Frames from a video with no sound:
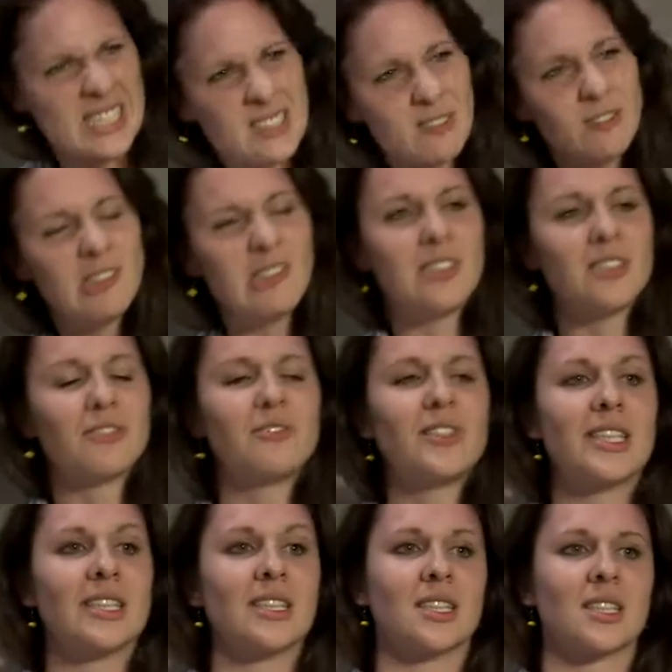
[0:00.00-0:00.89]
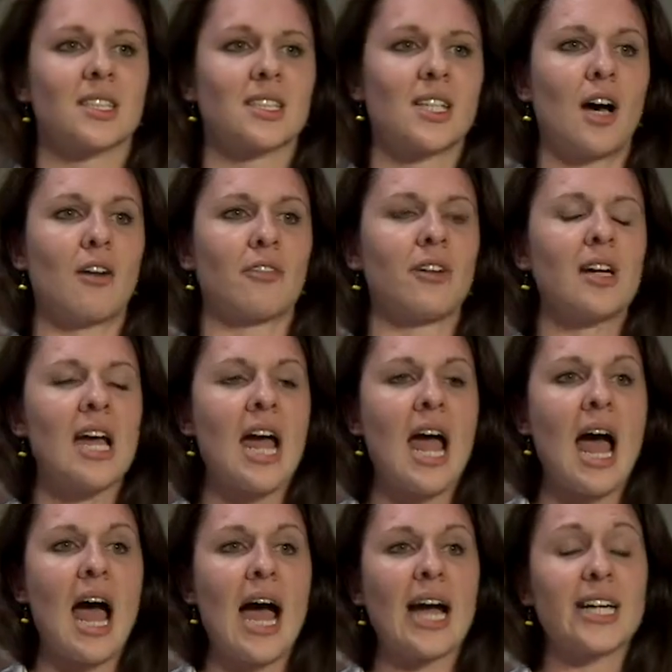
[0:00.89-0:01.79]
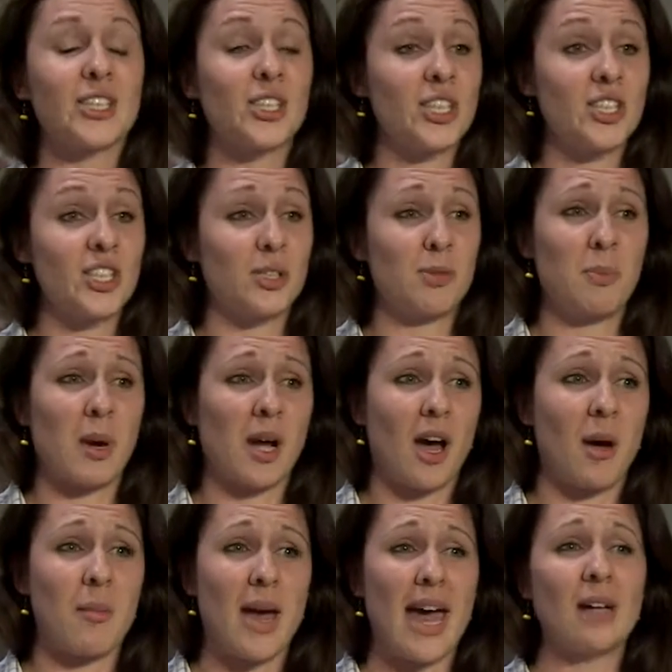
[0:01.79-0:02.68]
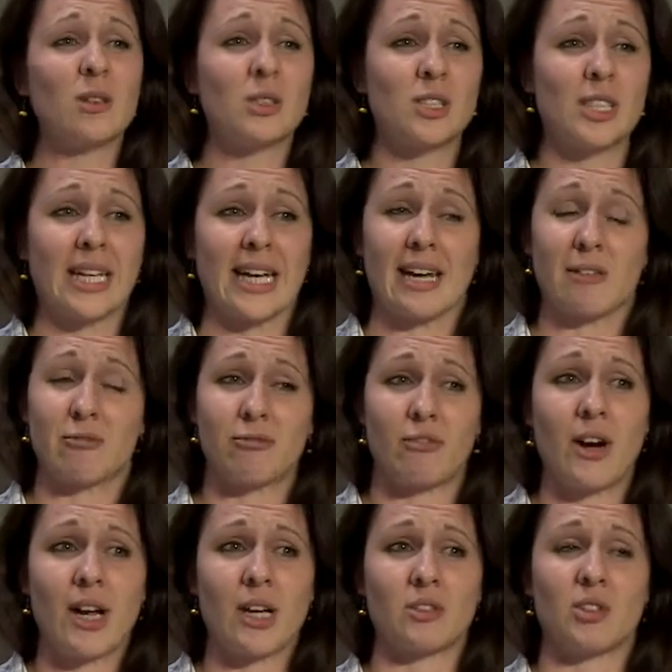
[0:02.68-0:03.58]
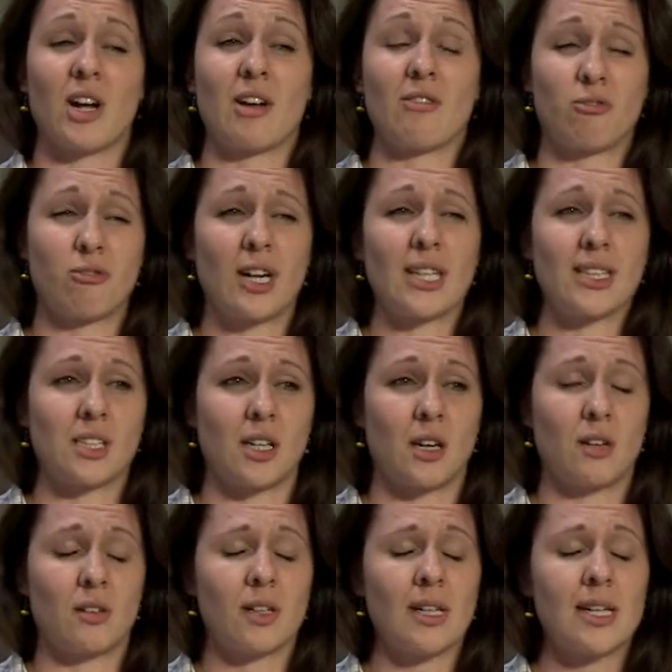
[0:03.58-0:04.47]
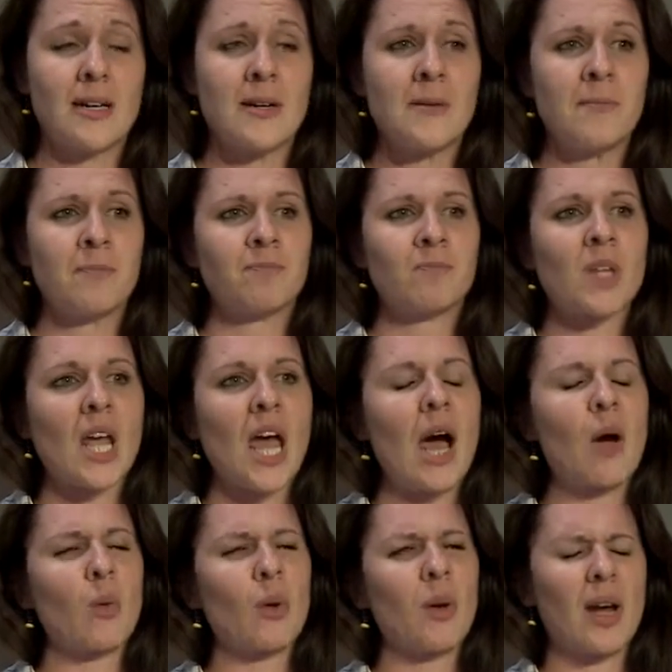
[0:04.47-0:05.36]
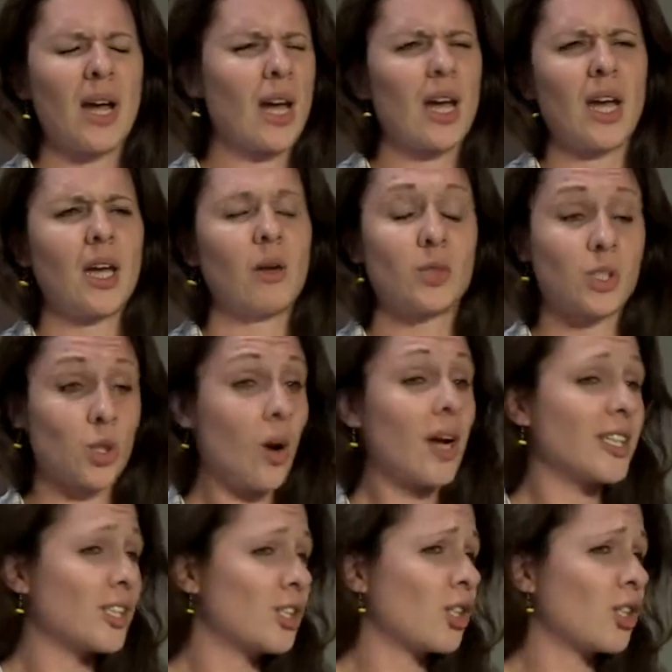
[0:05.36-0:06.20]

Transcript: like fierce and tough, and she'd just become elderly and frail and fragile. And we were, it was quite